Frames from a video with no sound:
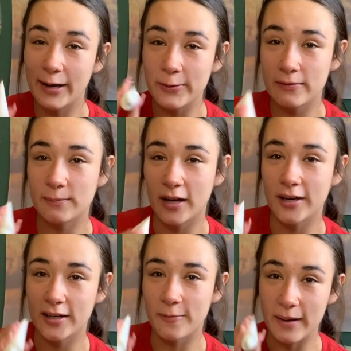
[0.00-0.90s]
you I'm not
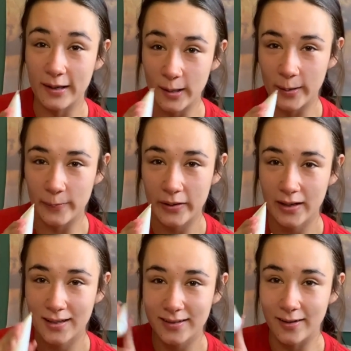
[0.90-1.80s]
good at makeup,
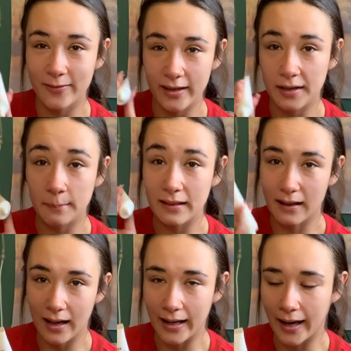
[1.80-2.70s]
don't think I'm
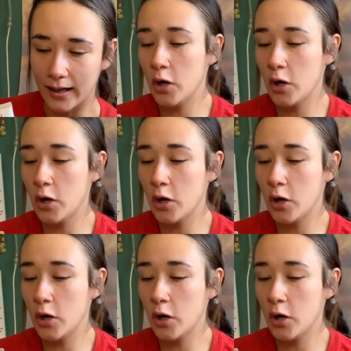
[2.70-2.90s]
lying.